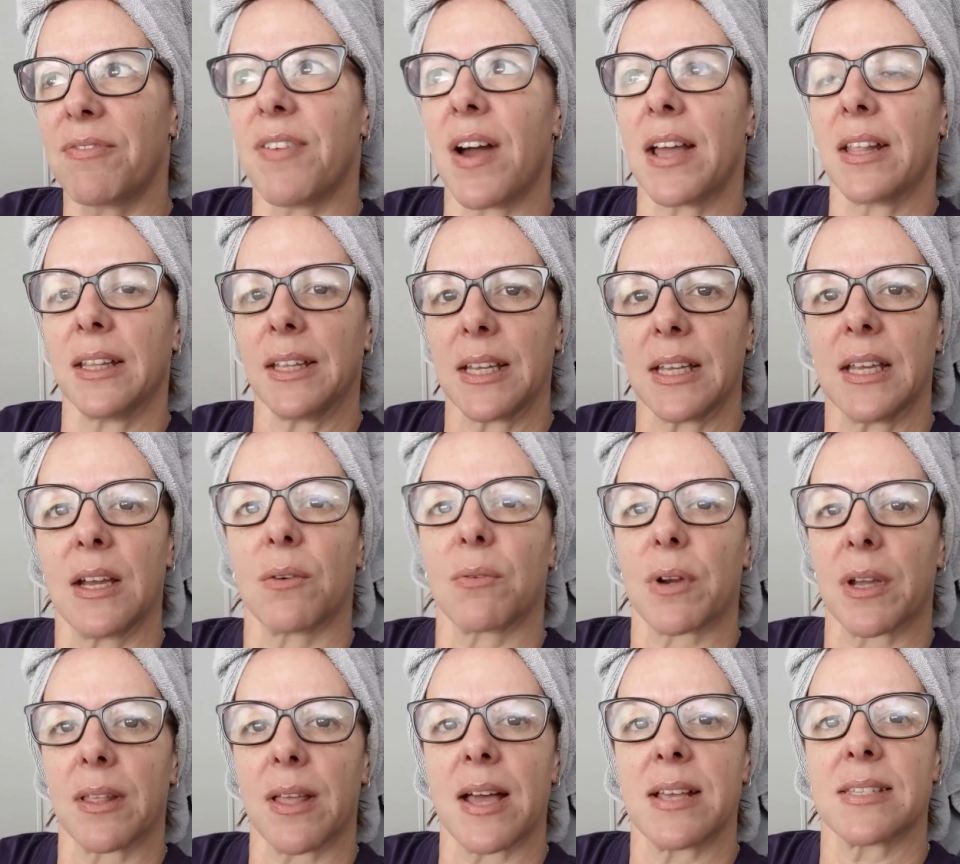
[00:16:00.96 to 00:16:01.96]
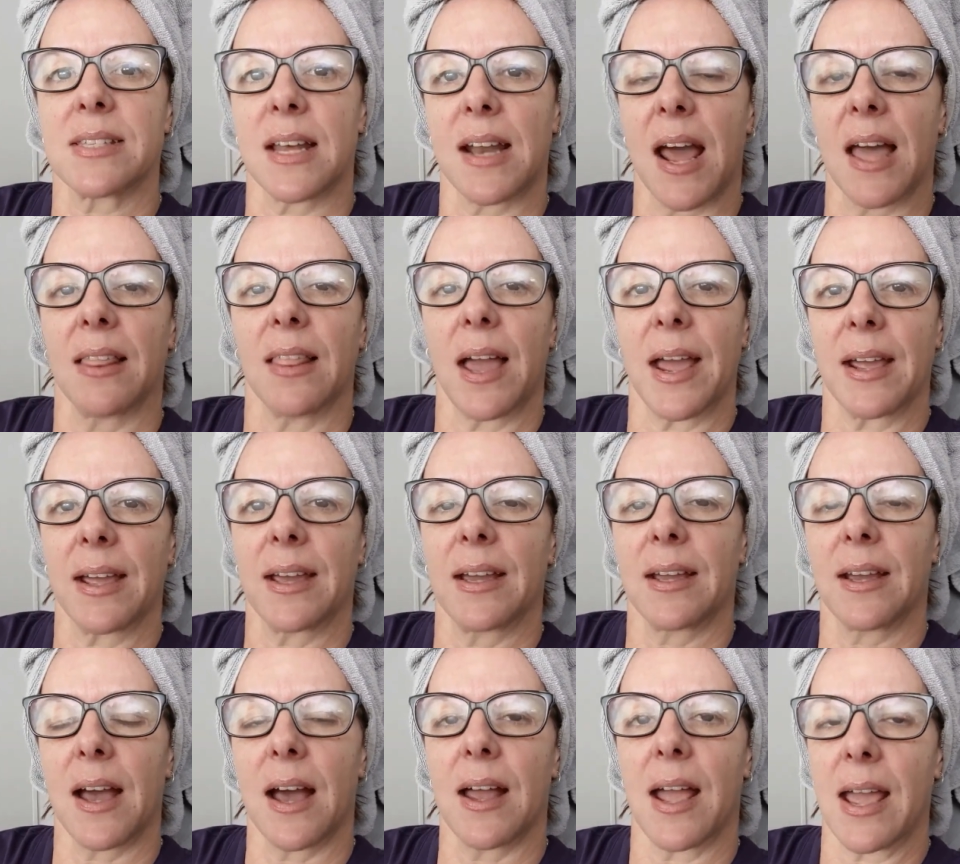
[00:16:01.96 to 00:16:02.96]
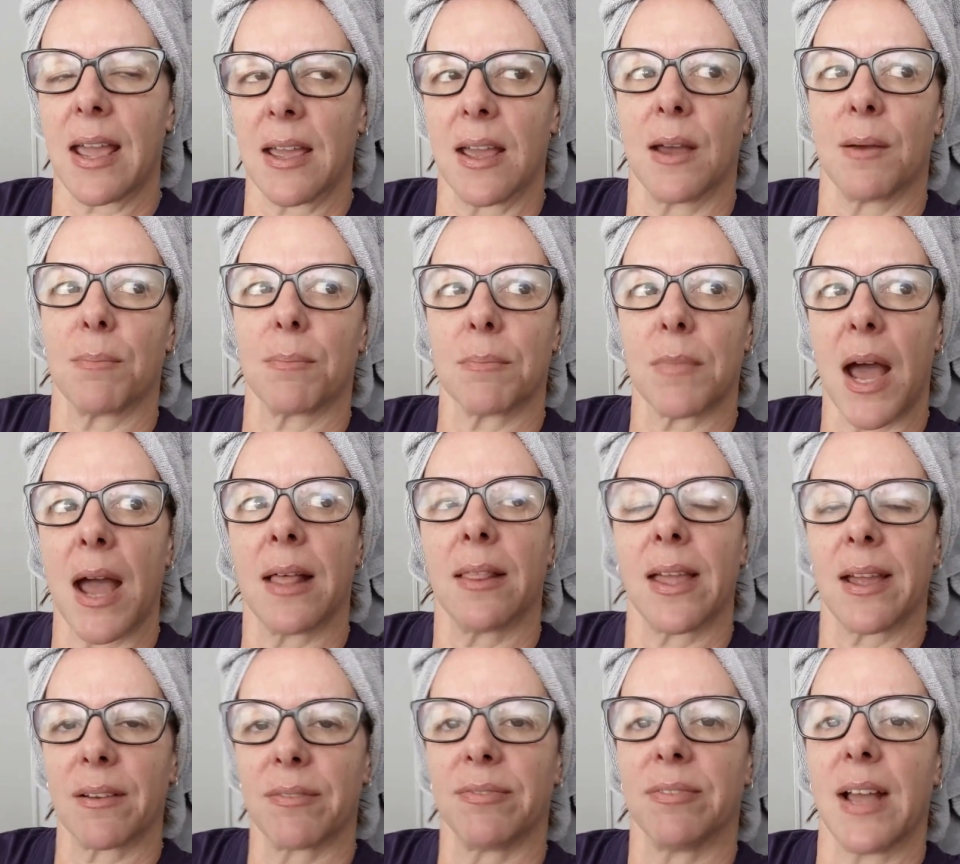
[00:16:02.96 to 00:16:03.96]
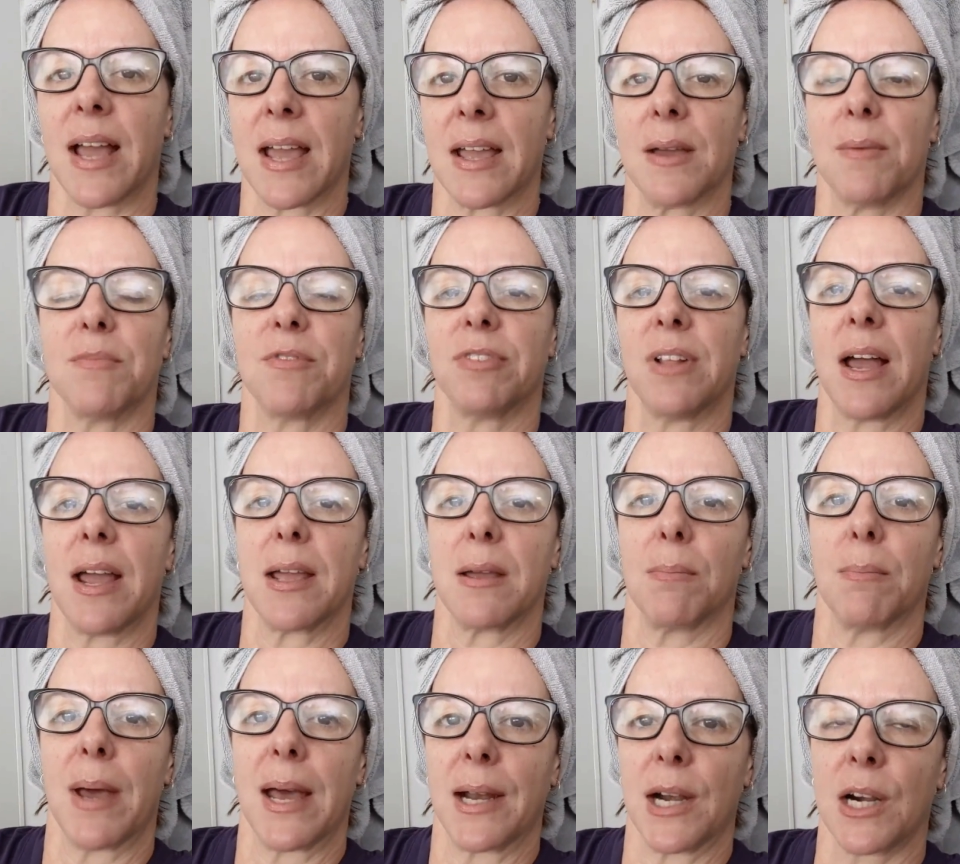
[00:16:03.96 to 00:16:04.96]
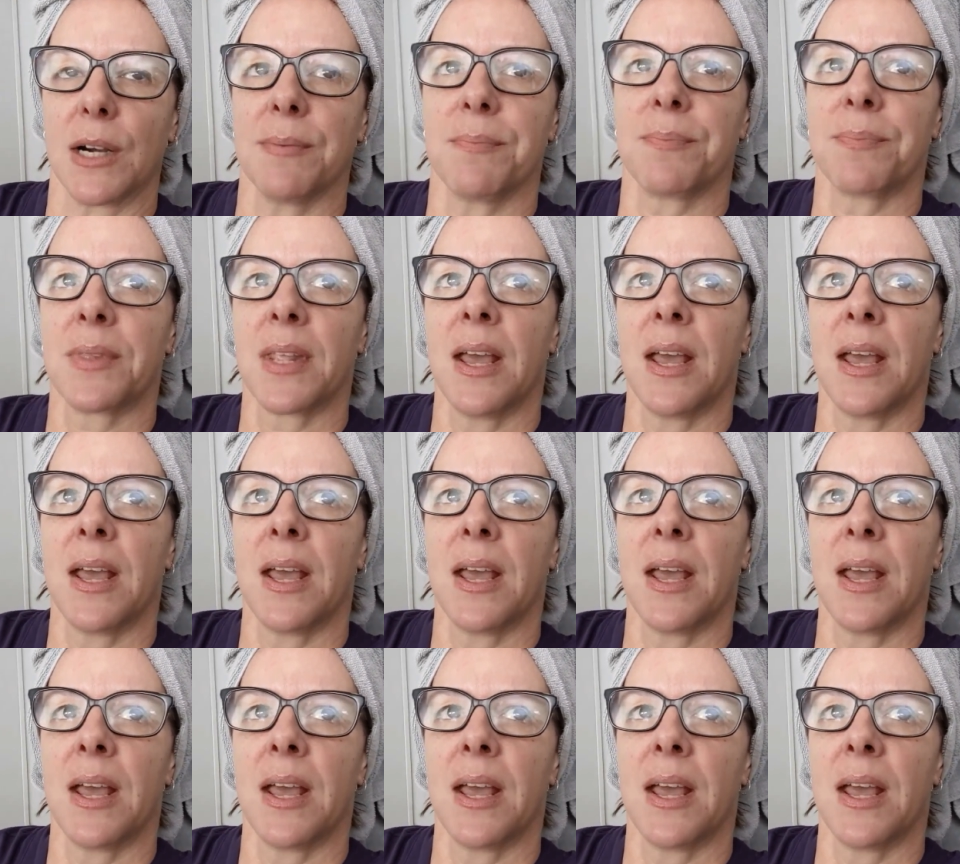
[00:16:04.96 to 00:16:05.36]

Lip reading: finally realized that I like AM flying better.